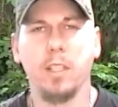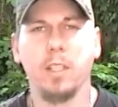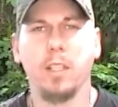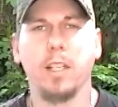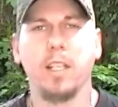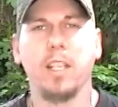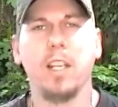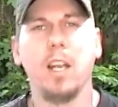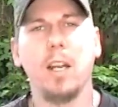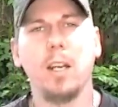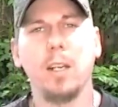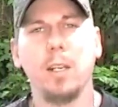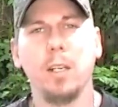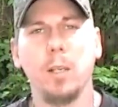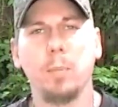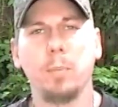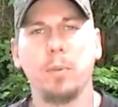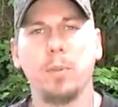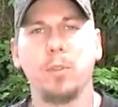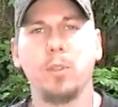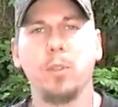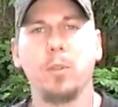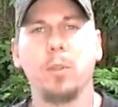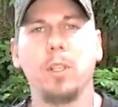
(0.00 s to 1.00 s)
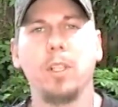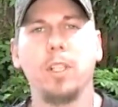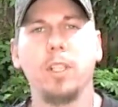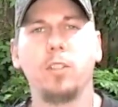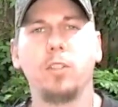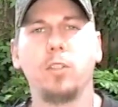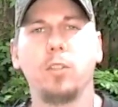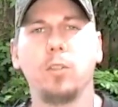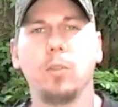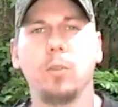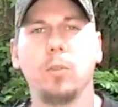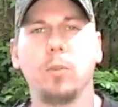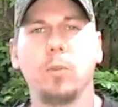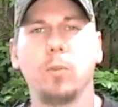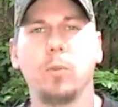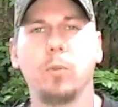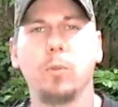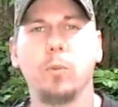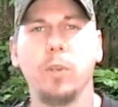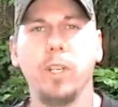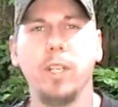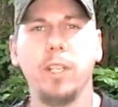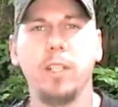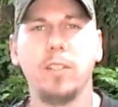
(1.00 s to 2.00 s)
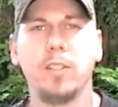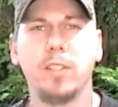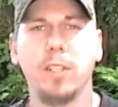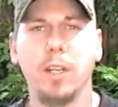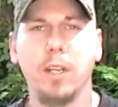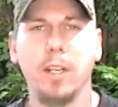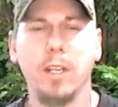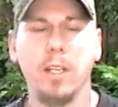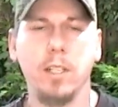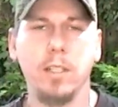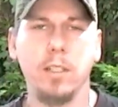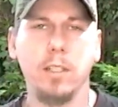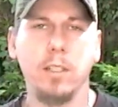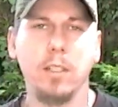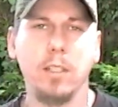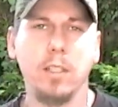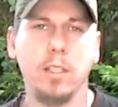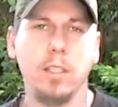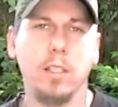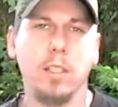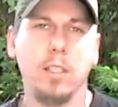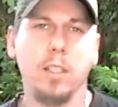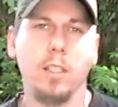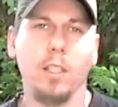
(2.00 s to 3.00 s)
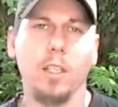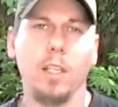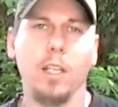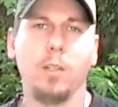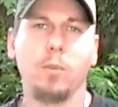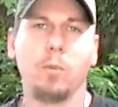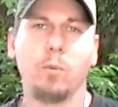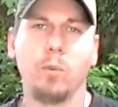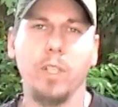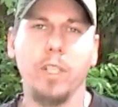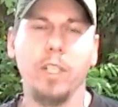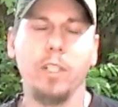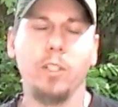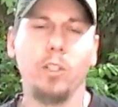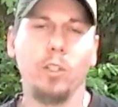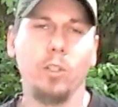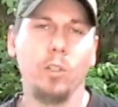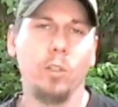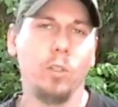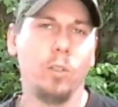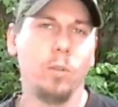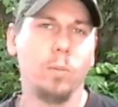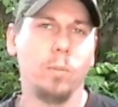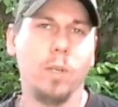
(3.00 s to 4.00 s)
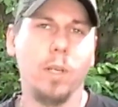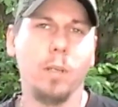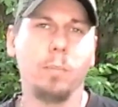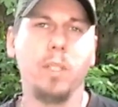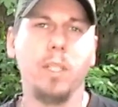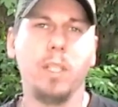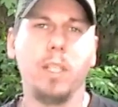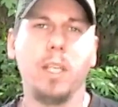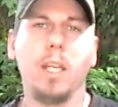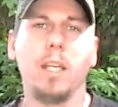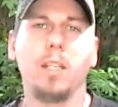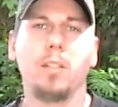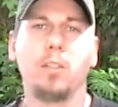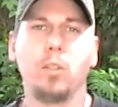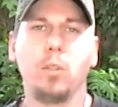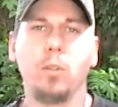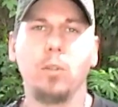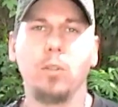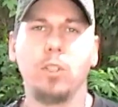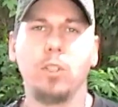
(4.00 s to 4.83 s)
I got an opportunity to redesign and redo my BK-2